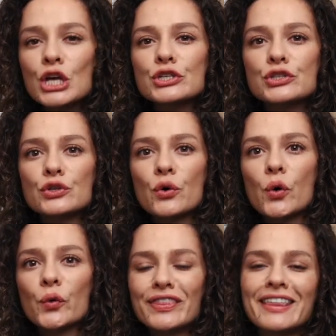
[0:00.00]

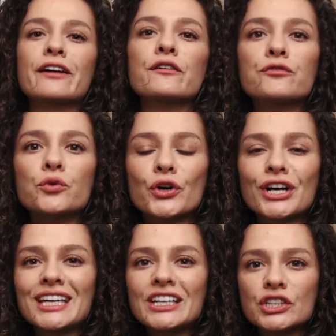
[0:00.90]
So
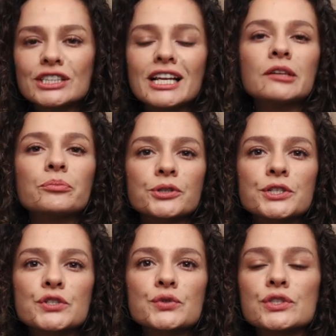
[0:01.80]
therefore, you're not
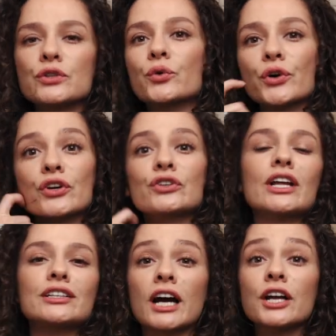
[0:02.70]
producing or you're
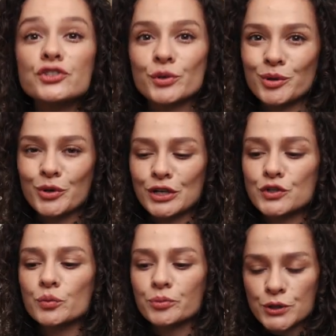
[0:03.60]
not contributing
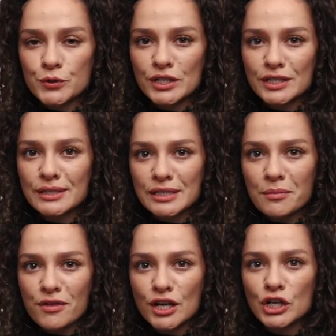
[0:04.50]
to producing
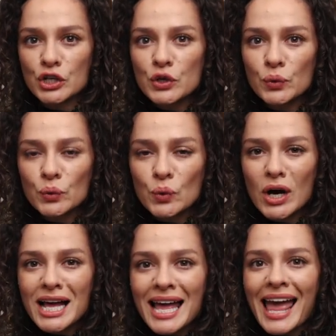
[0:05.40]
something
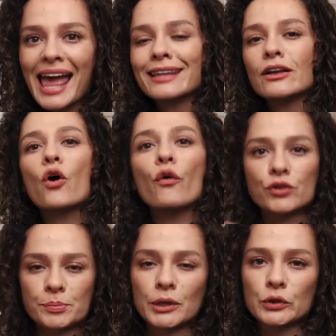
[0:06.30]
new and
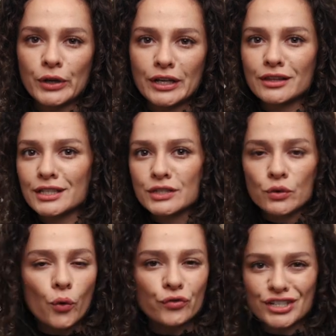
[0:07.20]
over polluting this
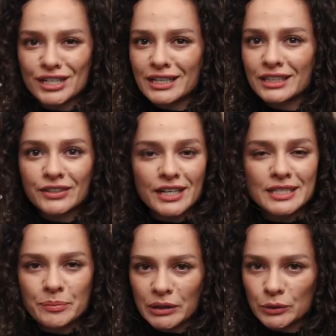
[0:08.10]
already
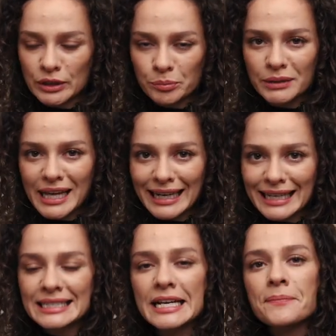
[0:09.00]
crazy polluted
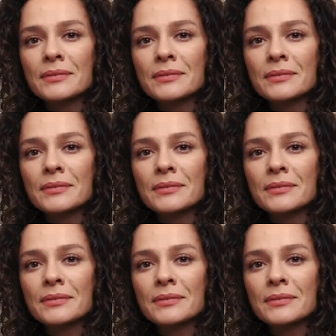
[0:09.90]
planet.